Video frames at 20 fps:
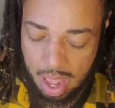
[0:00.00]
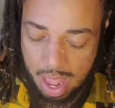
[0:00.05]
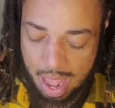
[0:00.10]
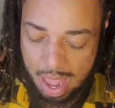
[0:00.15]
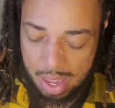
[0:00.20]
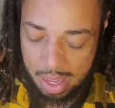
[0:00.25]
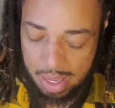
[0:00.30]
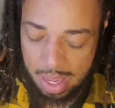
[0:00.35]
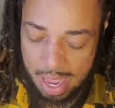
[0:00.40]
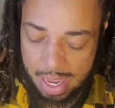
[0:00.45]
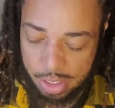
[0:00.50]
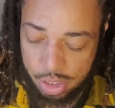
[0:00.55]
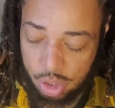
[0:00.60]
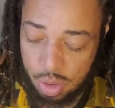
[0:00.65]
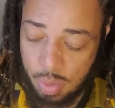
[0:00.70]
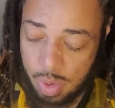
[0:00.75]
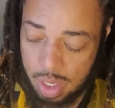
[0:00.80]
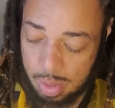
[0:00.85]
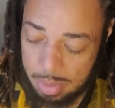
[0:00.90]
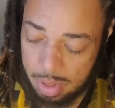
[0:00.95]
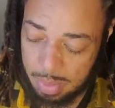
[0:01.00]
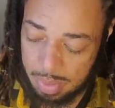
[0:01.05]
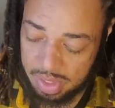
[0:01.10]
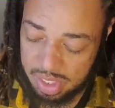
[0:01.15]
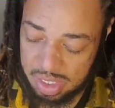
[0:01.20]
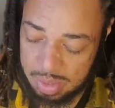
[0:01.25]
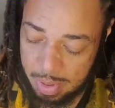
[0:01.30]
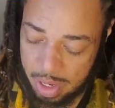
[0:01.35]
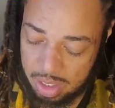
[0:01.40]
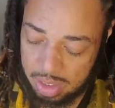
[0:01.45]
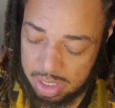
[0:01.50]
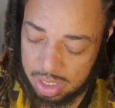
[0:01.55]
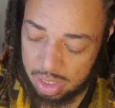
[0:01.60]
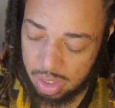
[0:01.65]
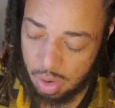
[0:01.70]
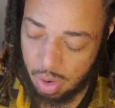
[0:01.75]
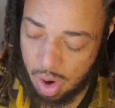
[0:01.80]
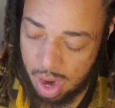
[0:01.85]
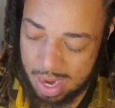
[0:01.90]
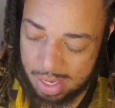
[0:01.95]
I, I do want to be with this person,
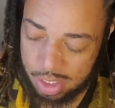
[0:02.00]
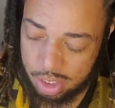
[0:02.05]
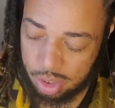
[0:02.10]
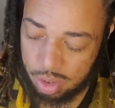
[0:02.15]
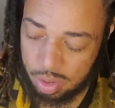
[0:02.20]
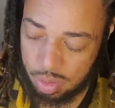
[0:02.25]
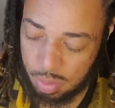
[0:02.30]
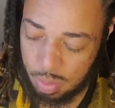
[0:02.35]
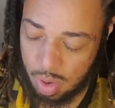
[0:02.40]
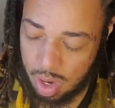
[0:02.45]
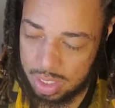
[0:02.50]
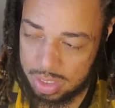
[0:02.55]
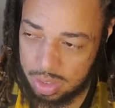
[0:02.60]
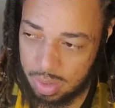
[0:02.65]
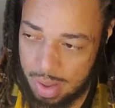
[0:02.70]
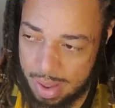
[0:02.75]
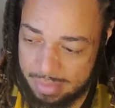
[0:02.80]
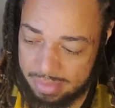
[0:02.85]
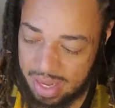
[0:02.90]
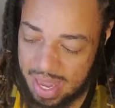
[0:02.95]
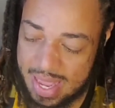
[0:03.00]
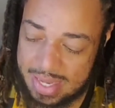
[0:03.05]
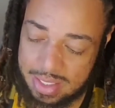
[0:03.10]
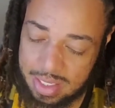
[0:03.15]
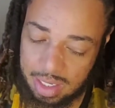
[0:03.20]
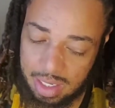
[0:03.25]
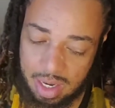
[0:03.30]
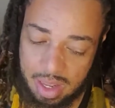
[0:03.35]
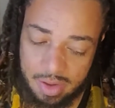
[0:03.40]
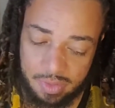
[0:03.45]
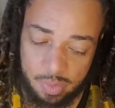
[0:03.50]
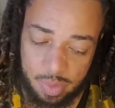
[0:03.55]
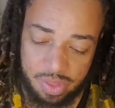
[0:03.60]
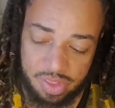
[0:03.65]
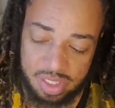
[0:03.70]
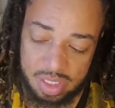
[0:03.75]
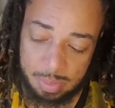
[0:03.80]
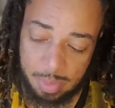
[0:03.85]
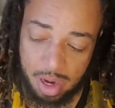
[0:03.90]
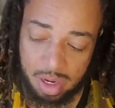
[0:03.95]
or I do want to have lasting love with
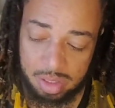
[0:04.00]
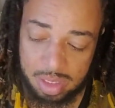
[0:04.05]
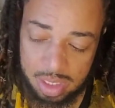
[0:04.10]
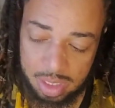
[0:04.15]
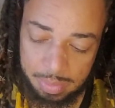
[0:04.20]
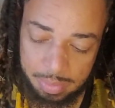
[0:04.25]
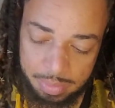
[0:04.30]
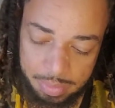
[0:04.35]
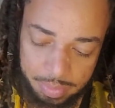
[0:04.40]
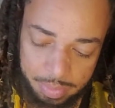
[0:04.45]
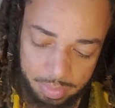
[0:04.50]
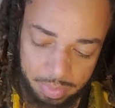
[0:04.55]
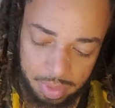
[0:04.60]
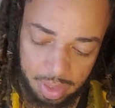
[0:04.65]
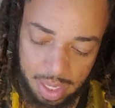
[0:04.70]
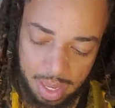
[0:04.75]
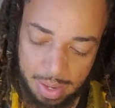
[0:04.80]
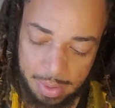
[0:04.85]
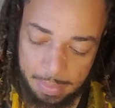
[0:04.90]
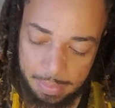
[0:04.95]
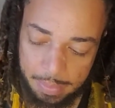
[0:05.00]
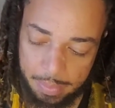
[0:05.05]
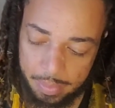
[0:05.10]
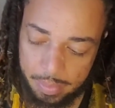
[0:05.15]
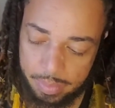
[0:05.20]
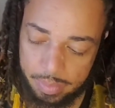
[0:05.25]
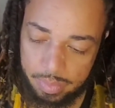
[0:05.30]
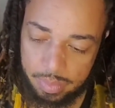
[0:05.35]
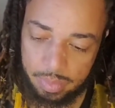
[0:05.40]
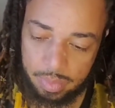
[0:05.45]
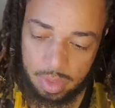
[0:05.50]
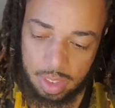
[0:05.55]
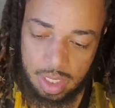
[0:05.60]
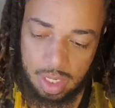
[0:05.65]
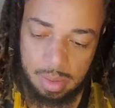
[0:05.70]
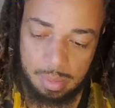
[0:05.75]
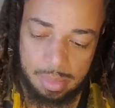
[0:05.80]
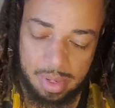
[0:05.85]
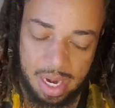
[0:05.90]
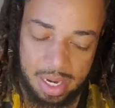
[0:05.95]
this person. Okay,
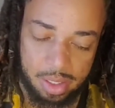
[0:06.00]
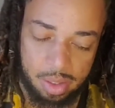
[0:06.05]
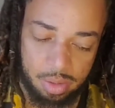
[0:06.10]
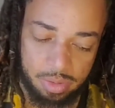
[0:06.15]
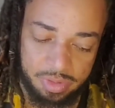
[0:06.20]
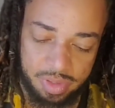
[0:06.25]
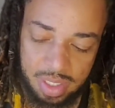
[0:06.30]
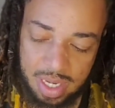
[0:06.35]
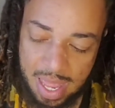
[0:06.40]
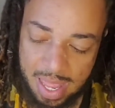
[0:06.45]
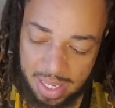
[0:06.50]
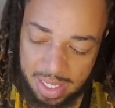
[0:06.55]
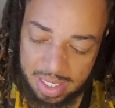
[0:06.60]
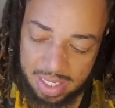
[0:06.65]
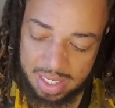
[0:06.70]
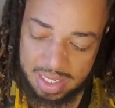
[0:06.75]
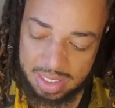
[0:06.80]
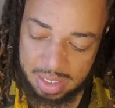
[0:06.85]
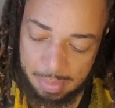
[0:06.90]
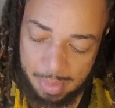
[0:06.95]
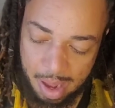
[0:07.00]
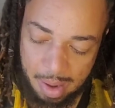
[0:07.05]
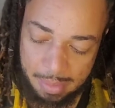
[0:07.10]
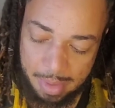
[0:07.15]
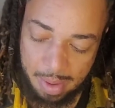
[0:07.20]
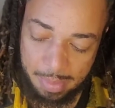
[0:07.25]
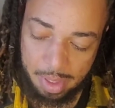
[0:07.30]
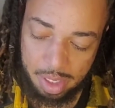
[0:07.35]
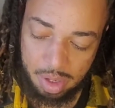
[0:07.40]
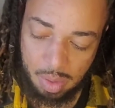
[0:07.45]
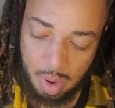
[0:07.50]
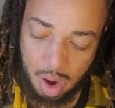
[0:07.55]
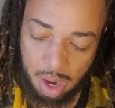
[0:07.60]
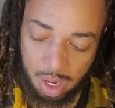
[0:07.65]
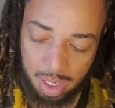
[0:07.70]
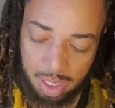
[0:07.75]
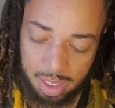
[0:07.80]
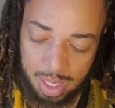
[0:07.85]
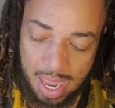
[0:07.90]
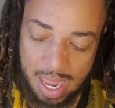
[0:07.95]
but I do feel like it is about maybe you are
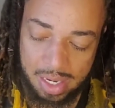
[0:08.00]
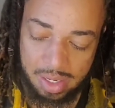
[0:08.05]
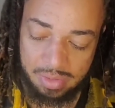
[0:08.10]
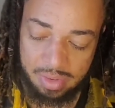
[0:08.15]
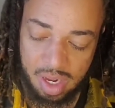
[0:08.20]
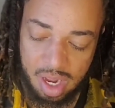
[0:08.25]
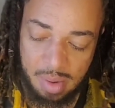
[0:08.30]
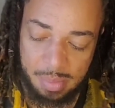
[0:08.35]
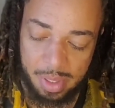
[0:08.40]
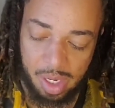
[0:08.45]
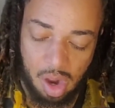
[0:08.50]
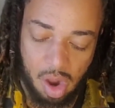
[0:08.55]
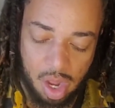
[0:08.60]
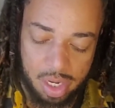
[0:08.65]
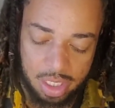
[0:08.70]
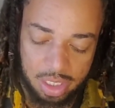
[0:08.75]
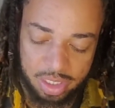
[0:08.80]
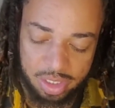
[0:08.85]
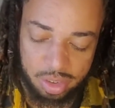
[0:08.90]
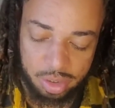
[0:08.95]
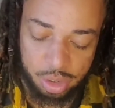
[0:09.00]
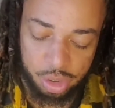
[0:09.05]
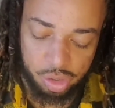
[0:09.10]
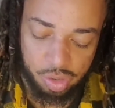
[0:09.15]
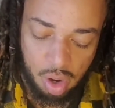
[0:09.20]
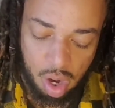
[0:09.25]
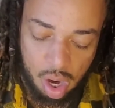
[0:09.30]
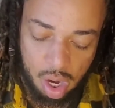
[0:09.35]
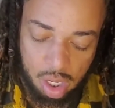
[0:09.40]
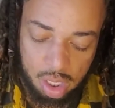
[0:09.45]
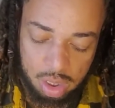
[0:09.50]
kind of coming on a little strong